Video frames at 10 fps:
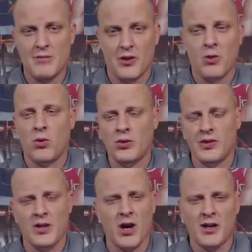the hold
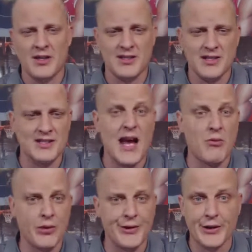of the audience. It's
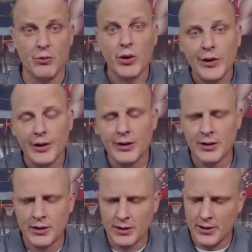not really going to work.
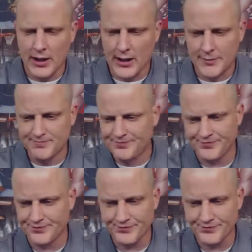But